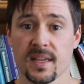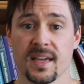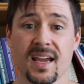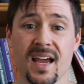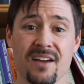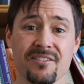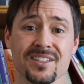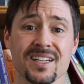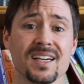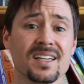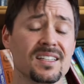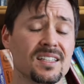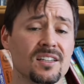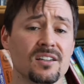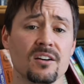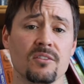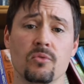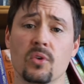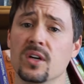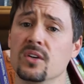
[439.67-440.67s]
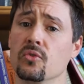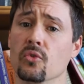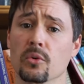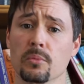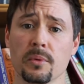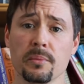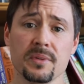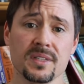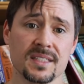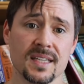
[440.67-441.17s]
Have an idea of what
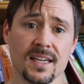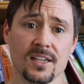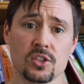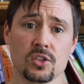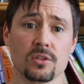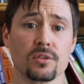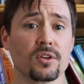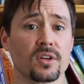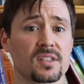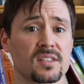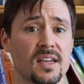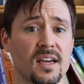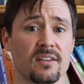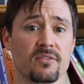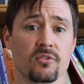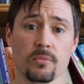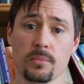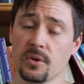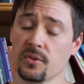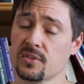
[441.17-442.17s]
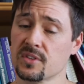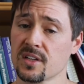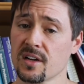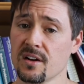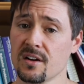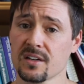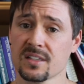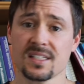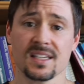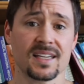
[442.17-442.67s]
normal mentation looks like for both
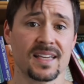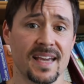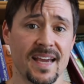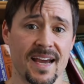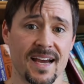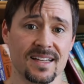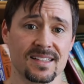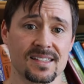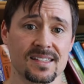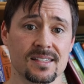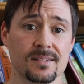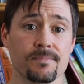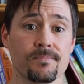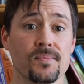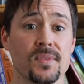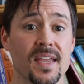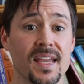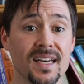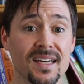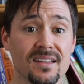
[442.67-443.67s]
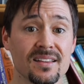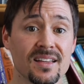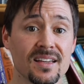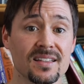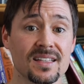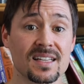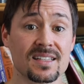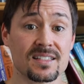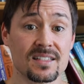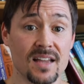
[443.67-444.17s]
dogs and cats. Anything
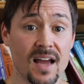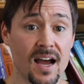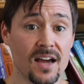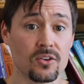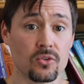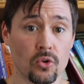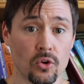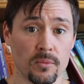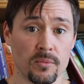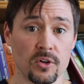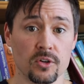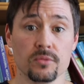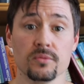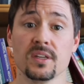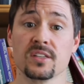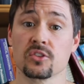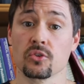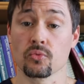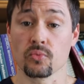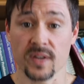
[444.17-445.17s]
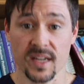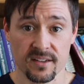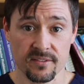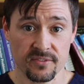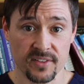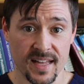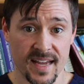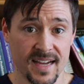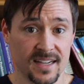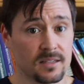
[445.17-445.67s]
that's not normal is a red
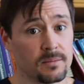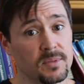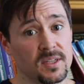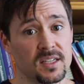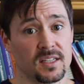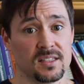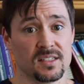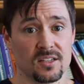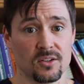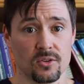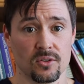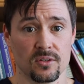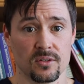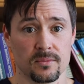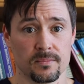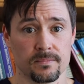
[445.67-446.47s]
flag to be considered.